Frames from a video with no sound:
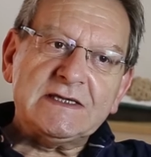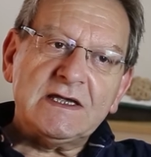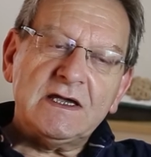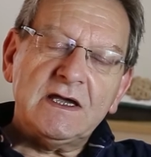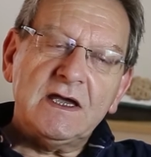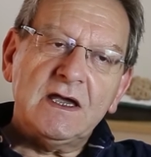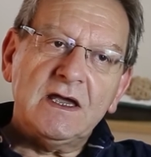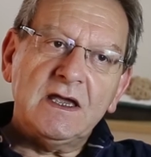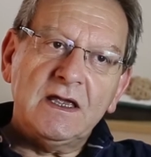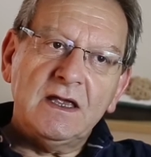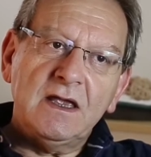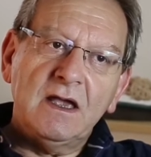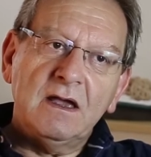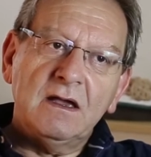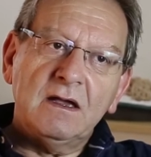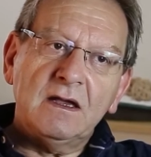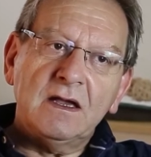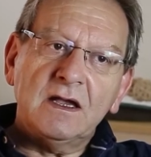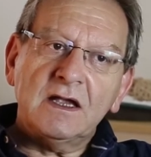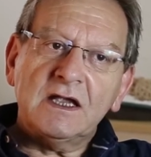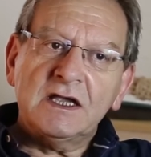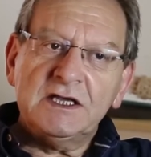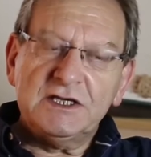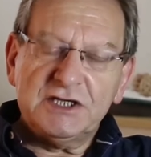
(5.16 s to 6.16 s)

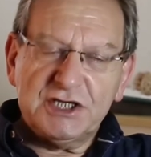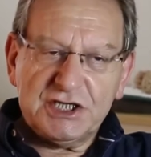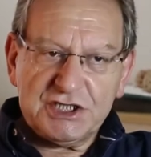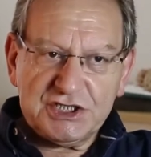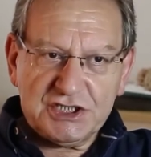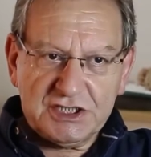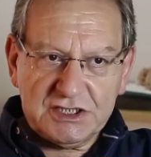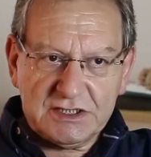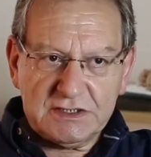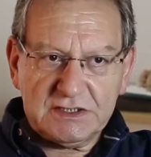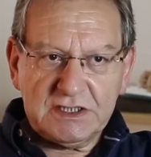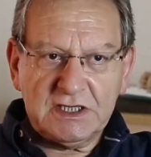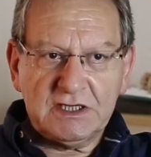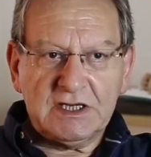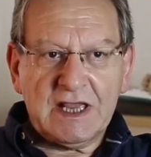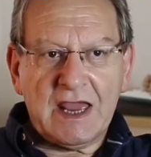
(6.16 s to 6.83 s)
a condition